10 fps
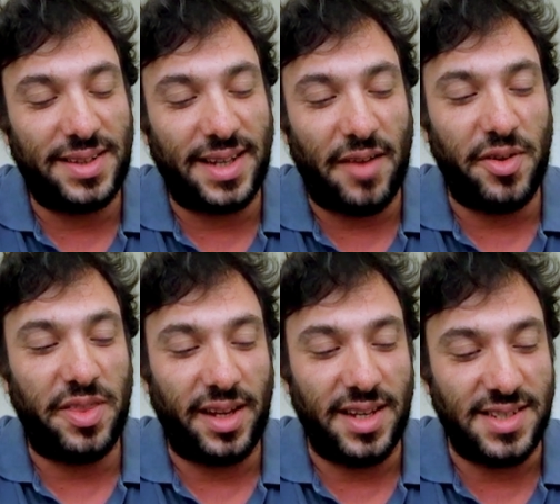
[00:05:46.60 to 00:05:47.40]
that
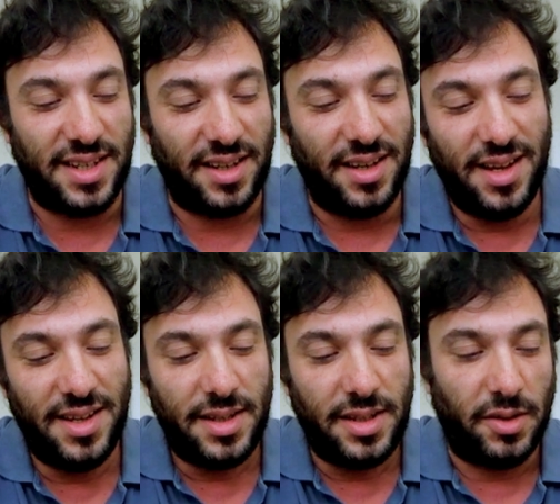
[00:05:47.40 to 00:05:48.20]
everything is in,
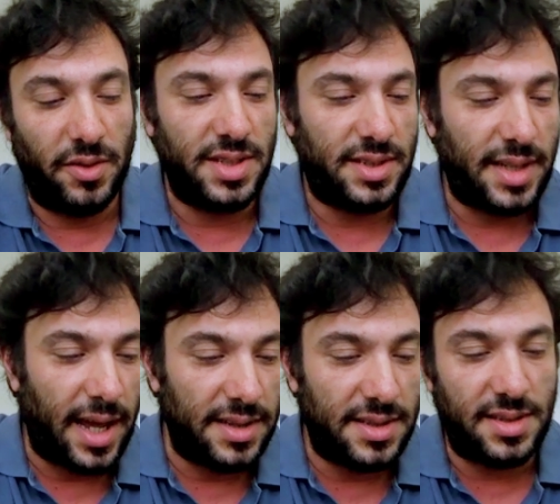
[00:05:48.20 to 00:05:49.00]
you know, the
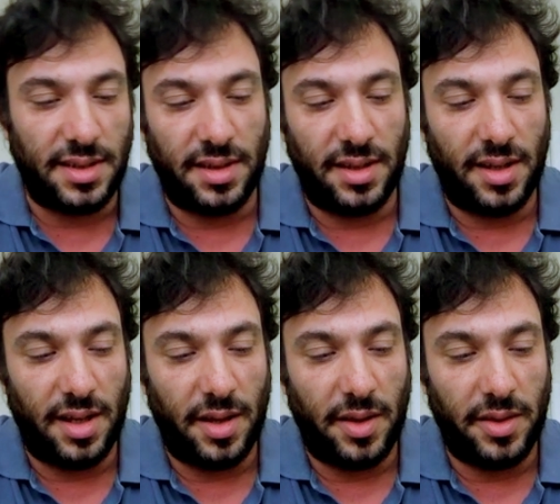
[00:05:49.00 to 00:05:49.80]
stats and
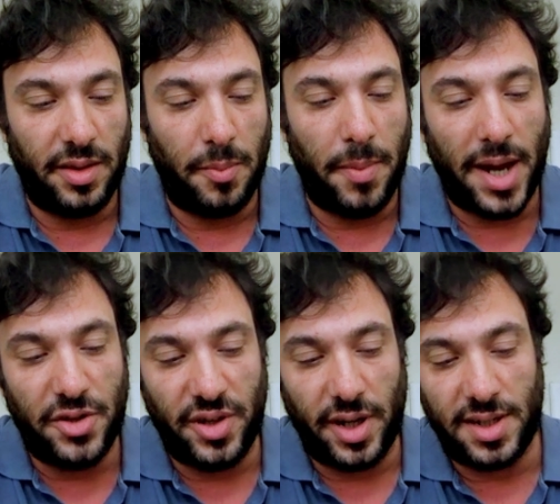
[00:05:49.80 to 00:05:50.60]
the
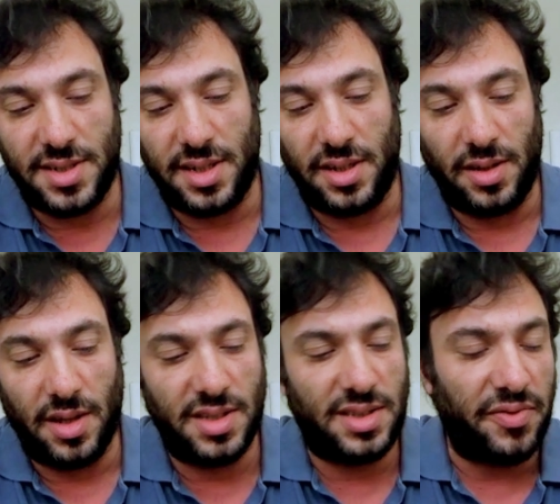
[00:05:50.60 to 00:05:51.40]
metrics and
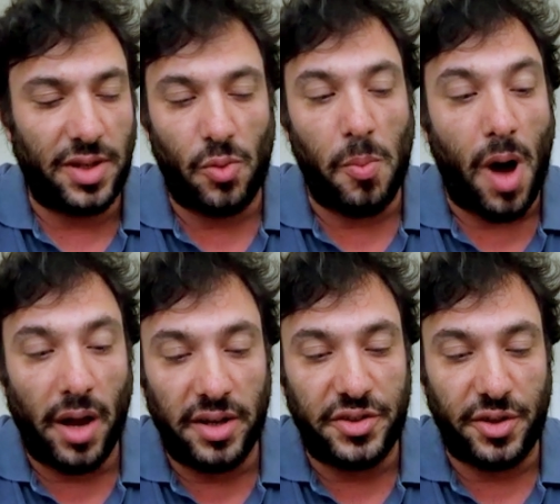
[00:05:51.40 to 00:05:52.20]
the stuff that you
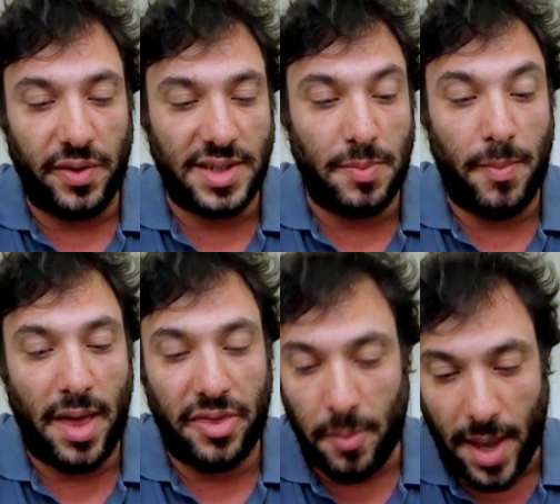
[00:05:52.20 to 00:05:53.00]
monitor that's
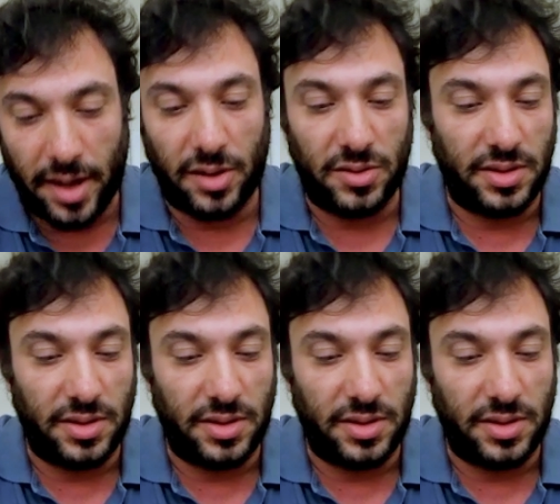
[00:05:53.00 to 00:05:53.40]
mathematical,